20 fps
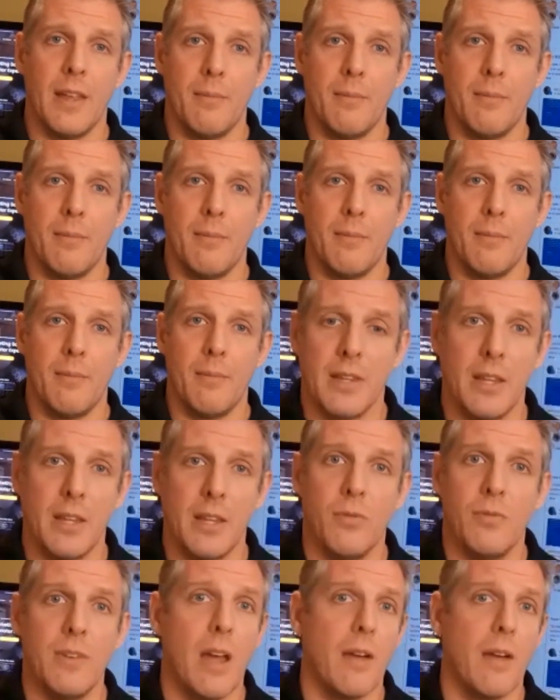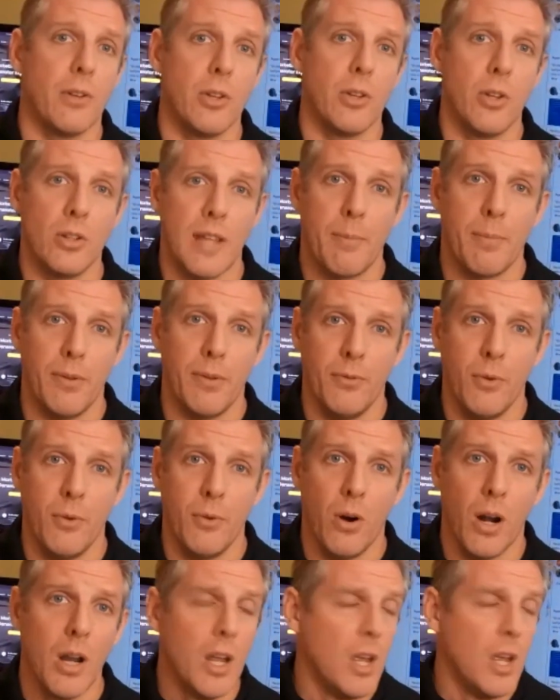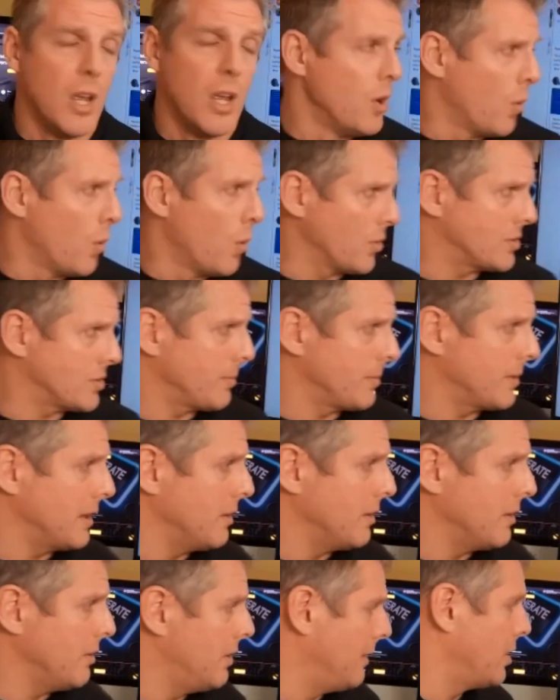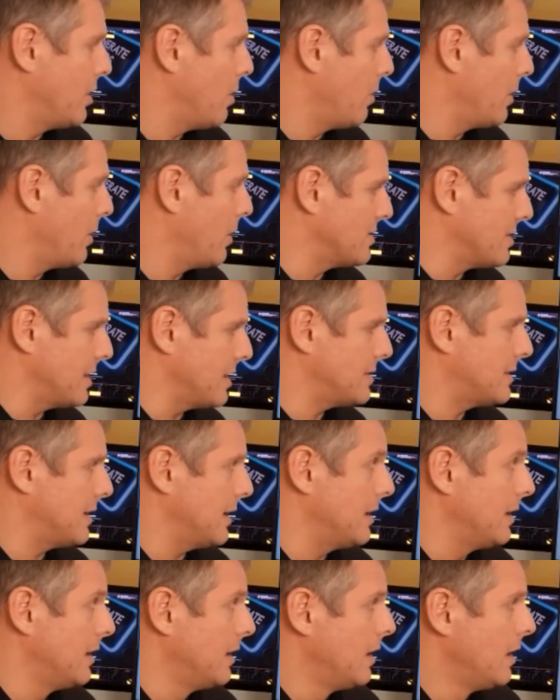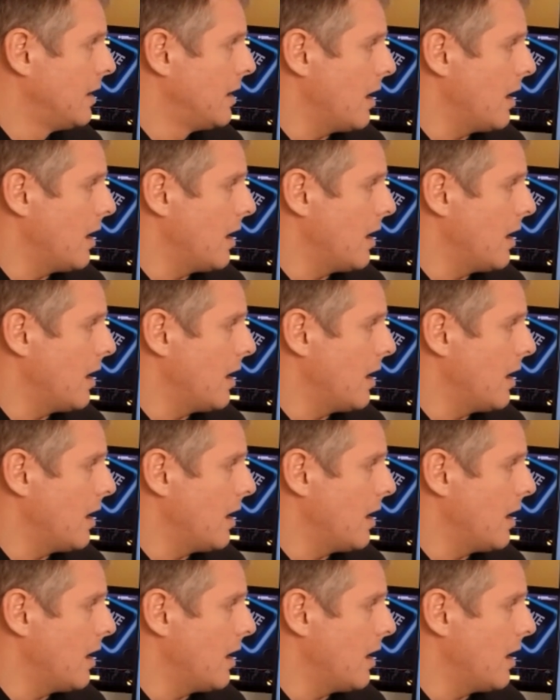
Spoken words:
that you've never looked at before, or something that you didn't even know existed.